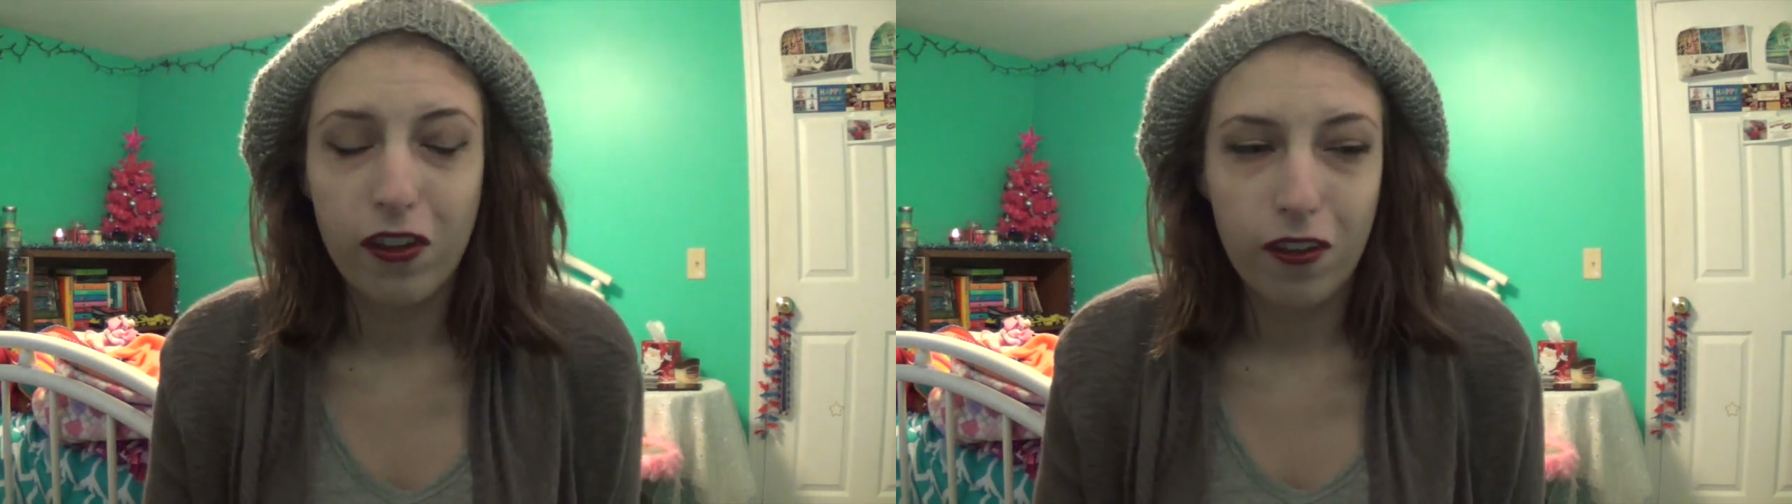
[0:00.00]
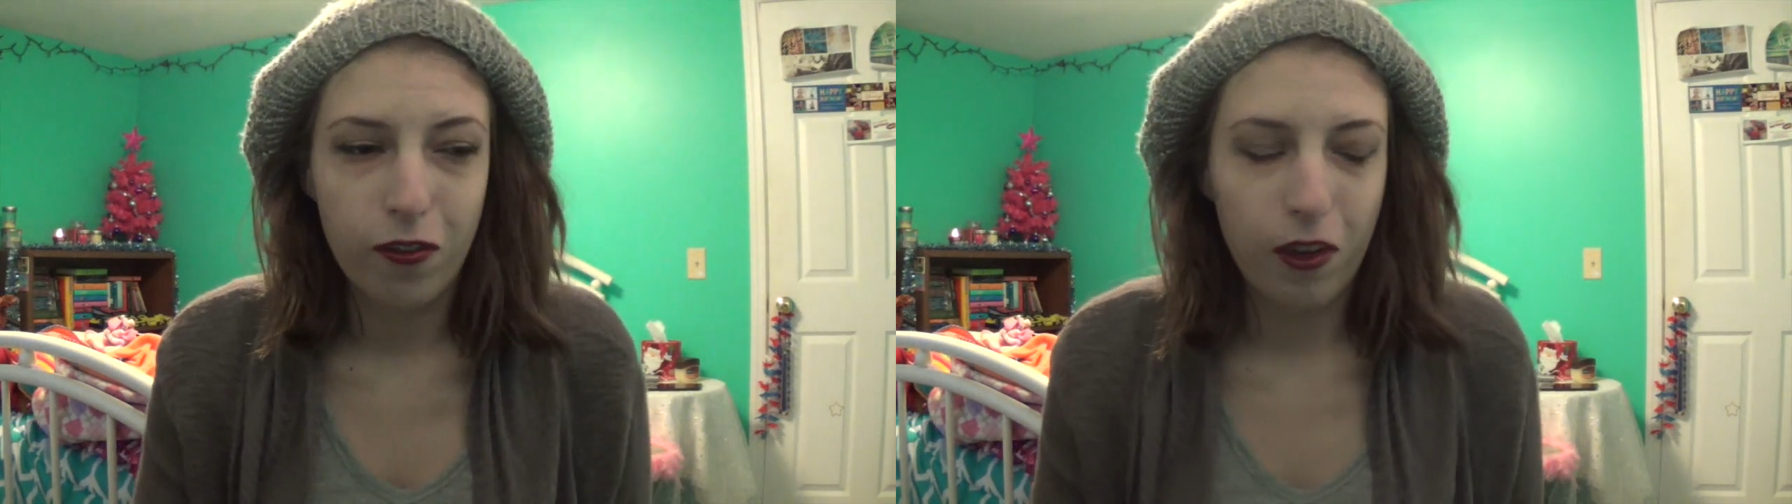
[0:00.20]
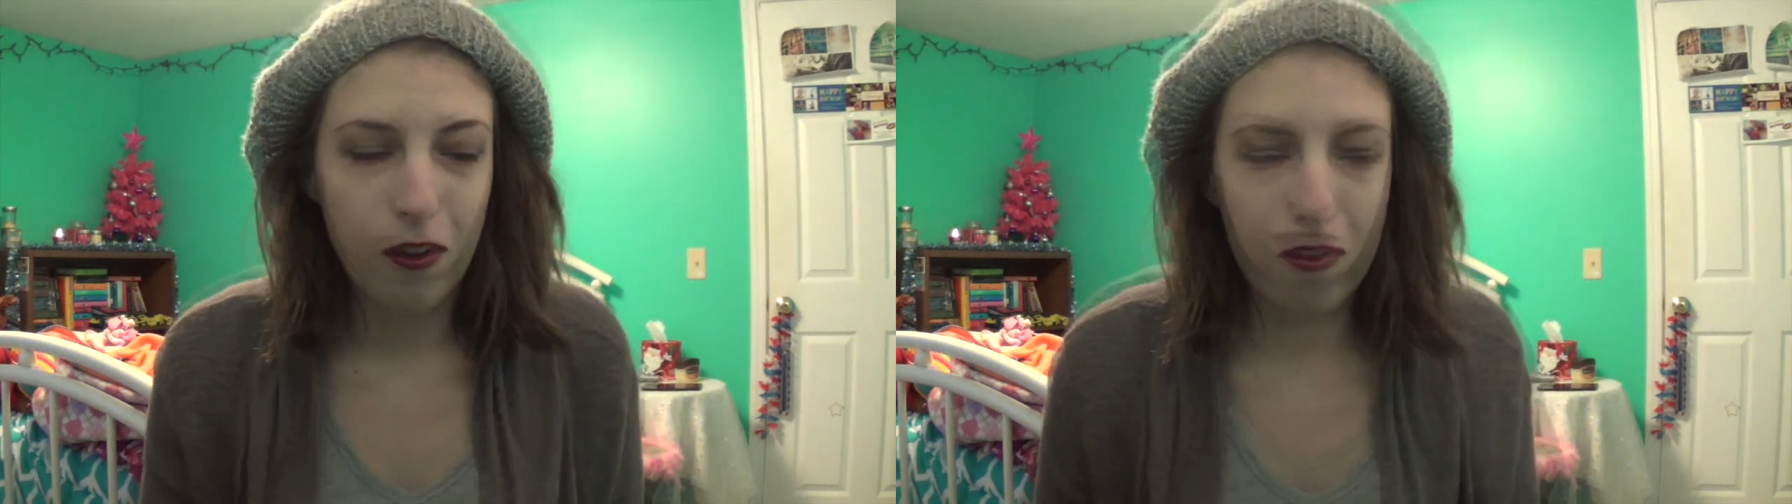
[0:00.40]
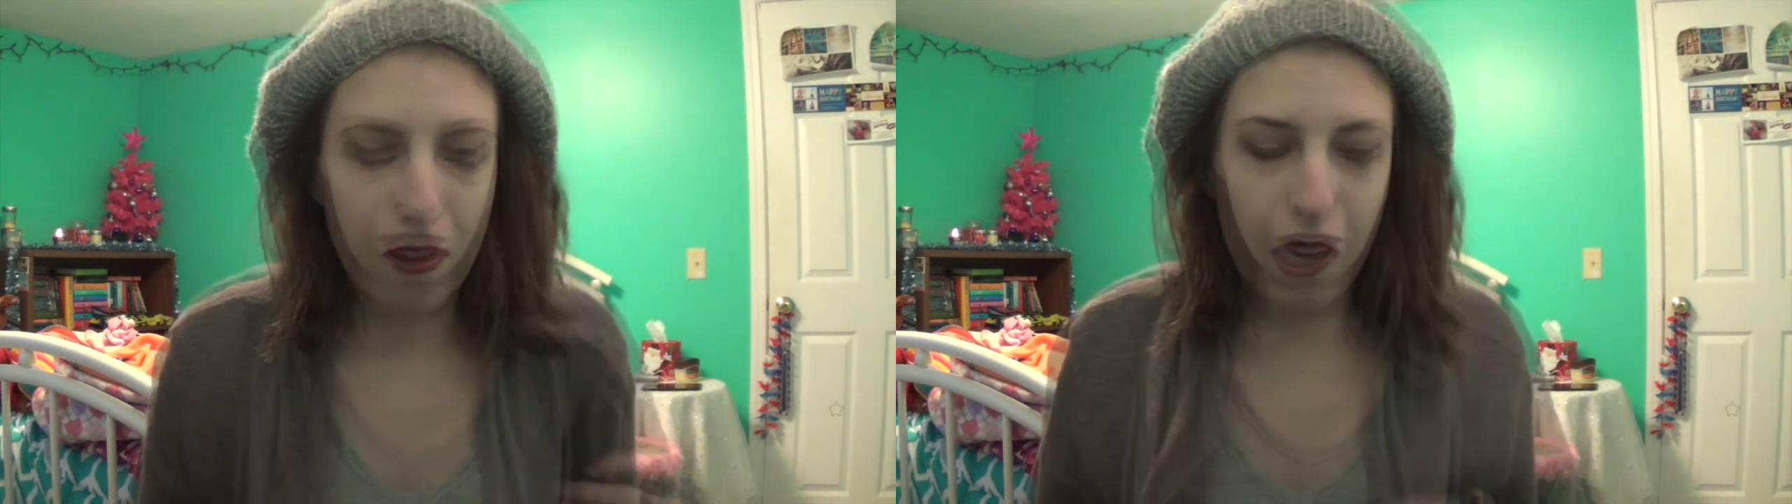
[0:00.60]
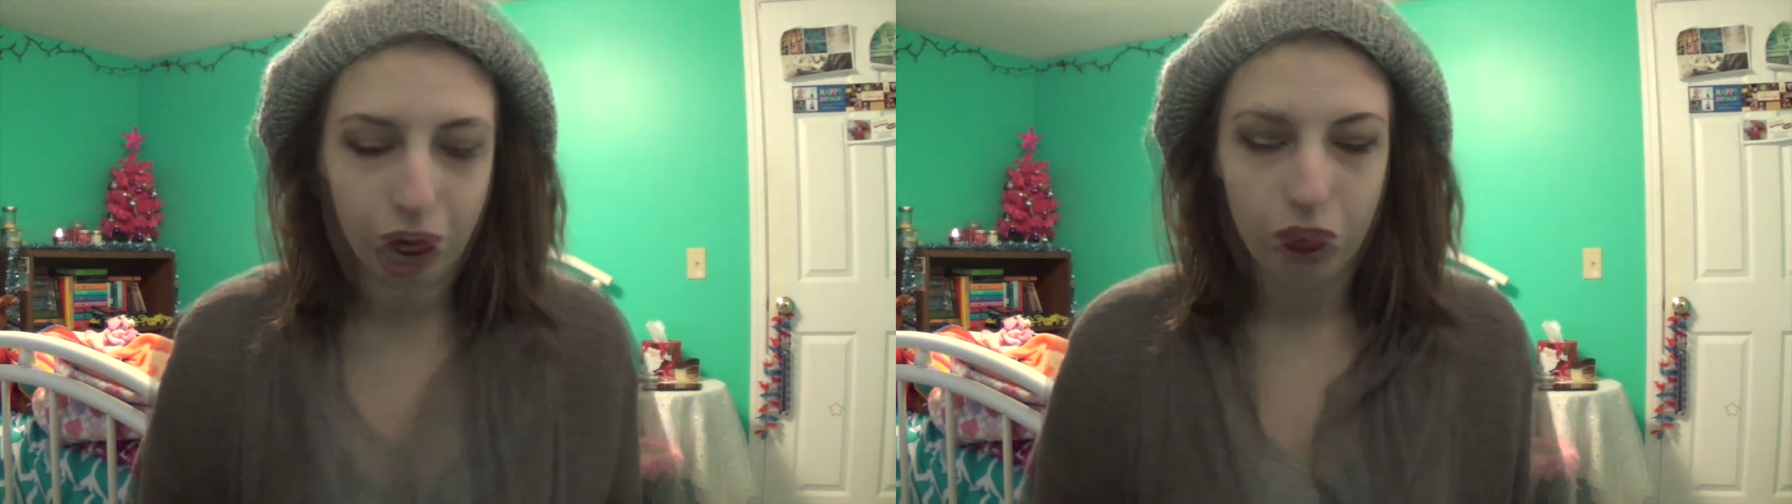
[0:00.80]
these
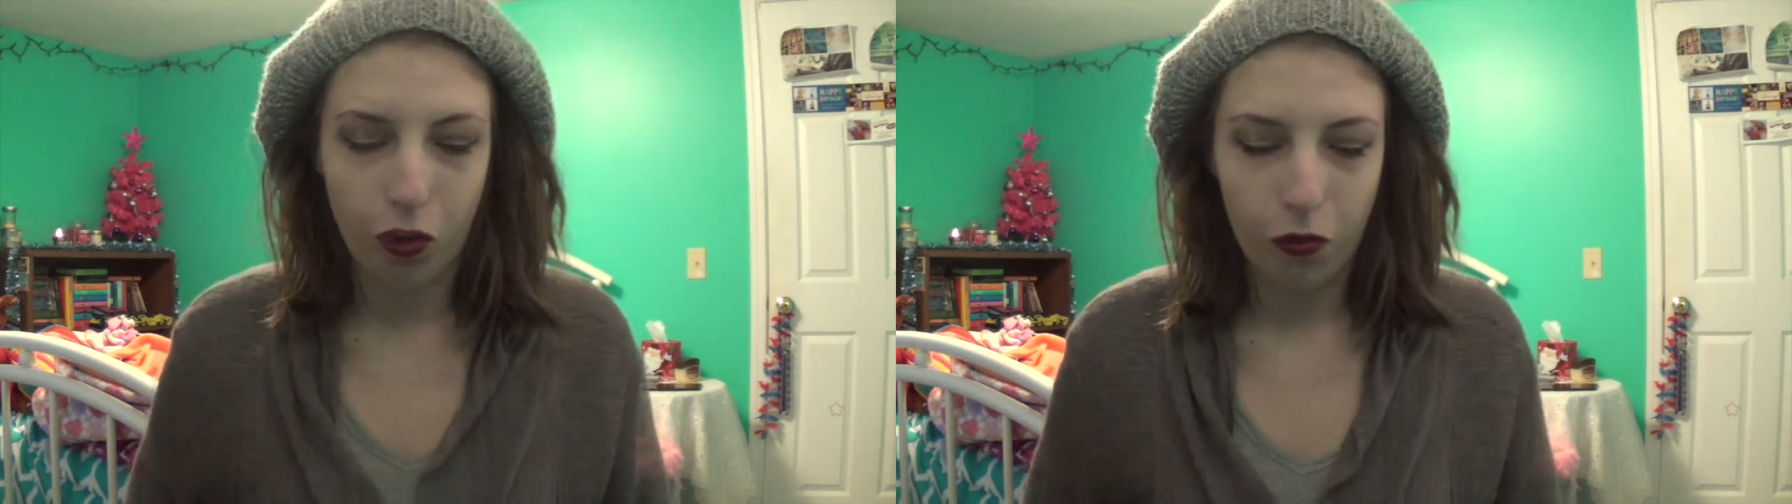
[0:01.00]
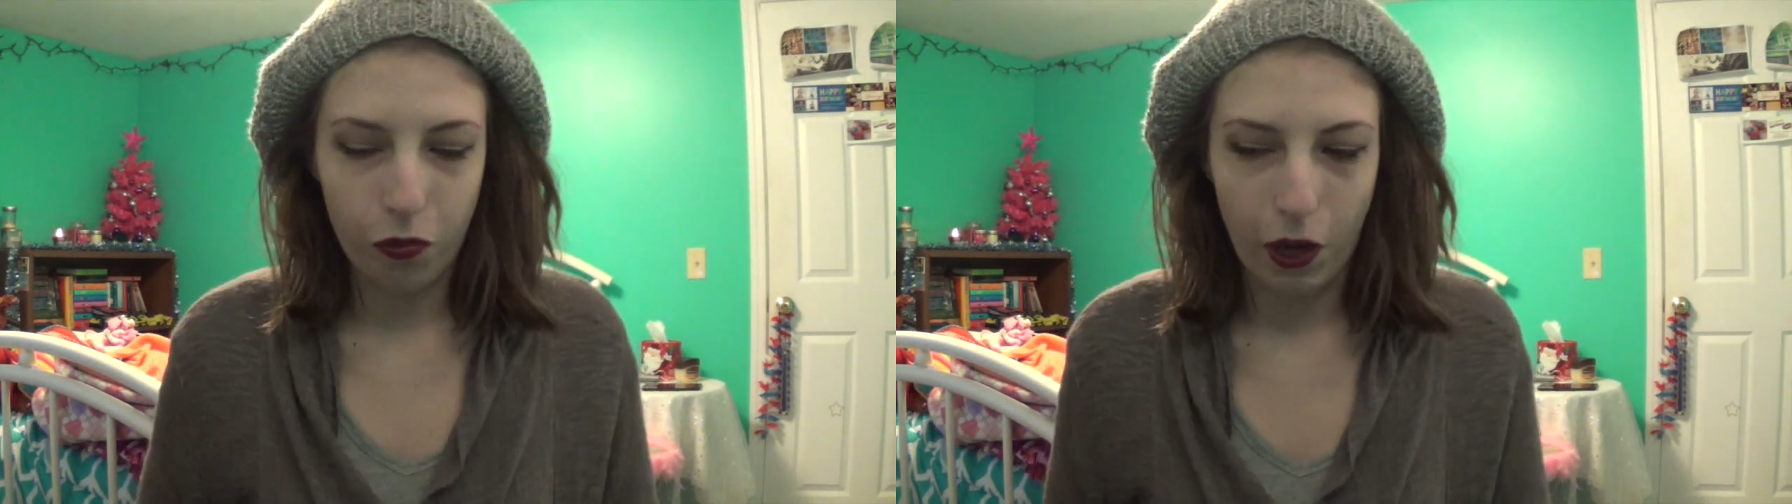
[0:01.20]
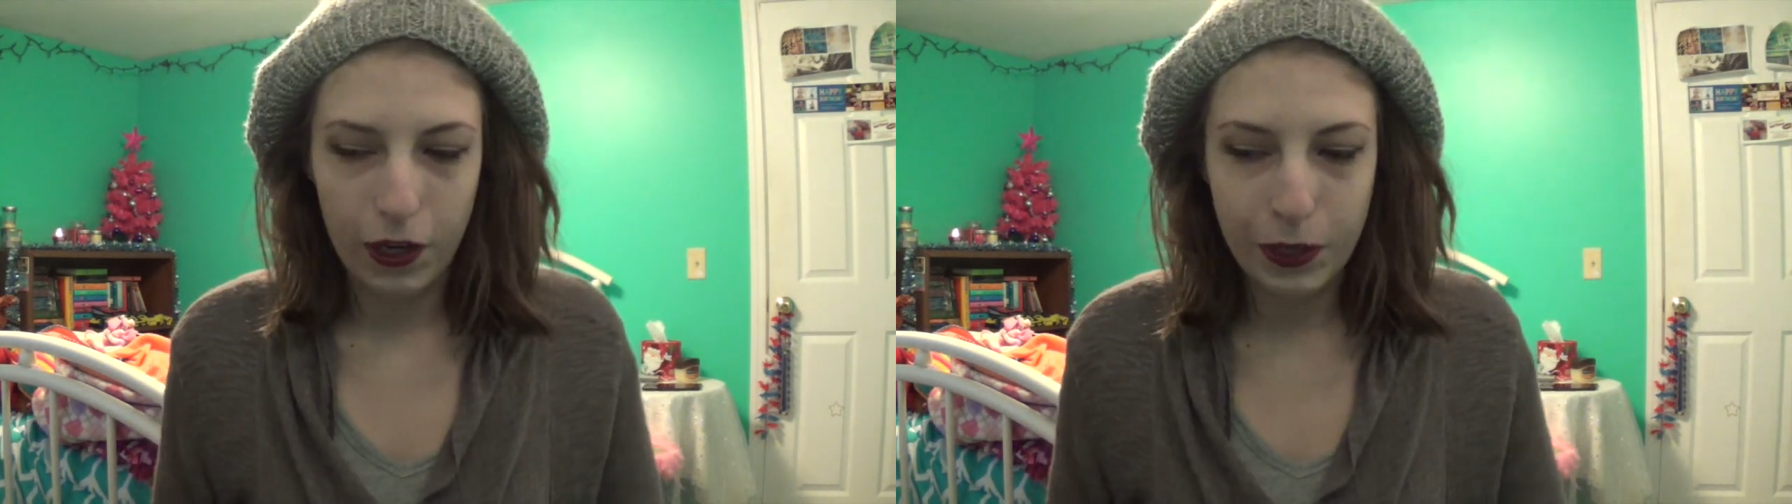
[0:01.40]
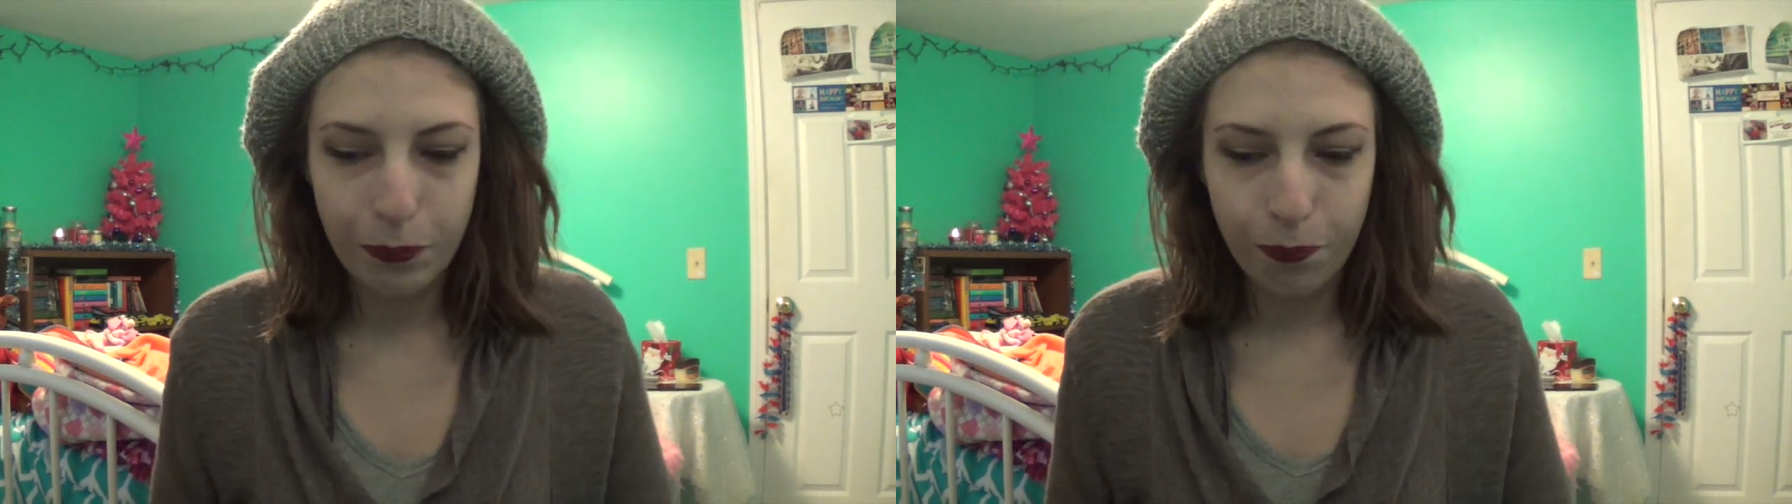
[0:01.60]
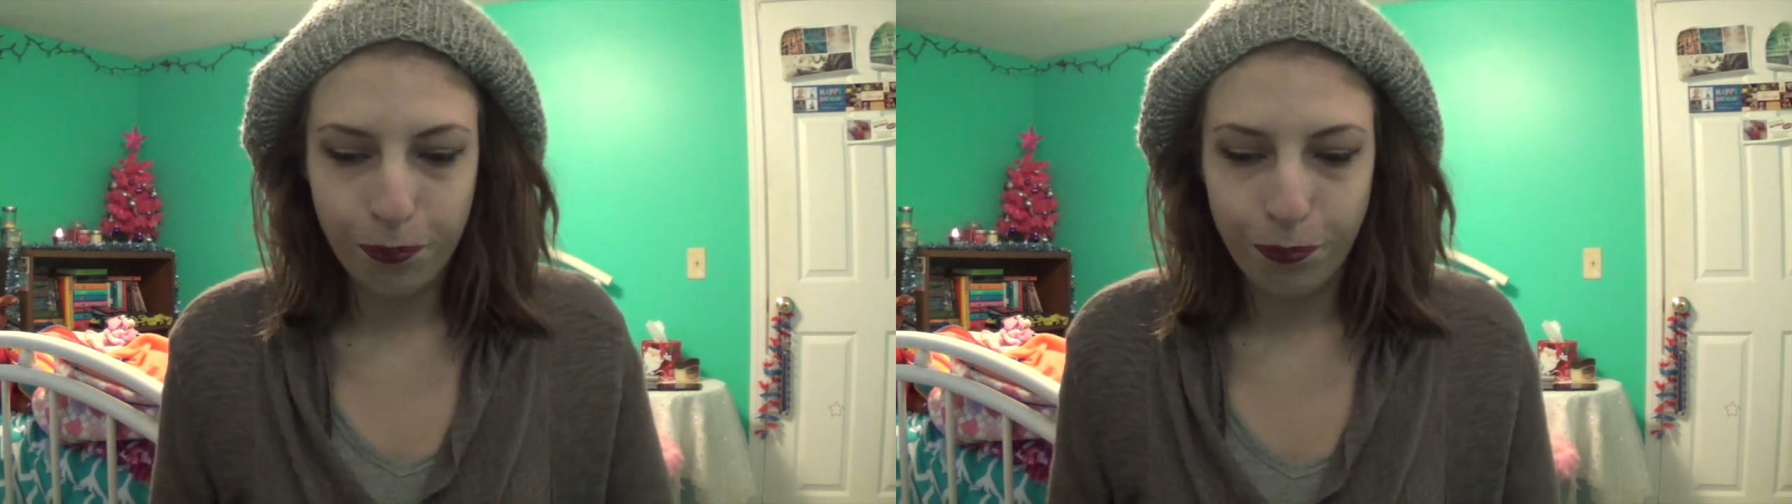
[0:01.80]
videos so far.